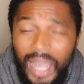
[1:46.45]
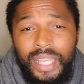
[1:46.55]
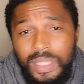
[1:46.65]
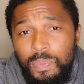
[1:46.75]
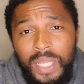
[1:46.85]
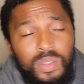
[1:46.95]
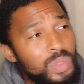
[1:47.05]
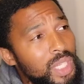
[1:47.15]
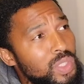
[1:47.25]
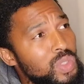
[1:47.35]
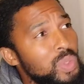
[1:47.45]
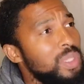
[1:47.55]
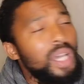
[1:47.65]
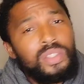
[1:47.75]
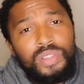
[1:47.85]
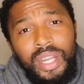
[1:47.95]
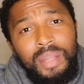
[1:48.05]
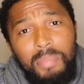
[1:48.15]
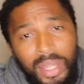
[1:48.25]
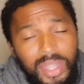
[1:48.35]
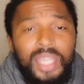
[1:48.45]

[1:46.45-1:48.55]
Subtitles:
I expect to get 2,000 rand a month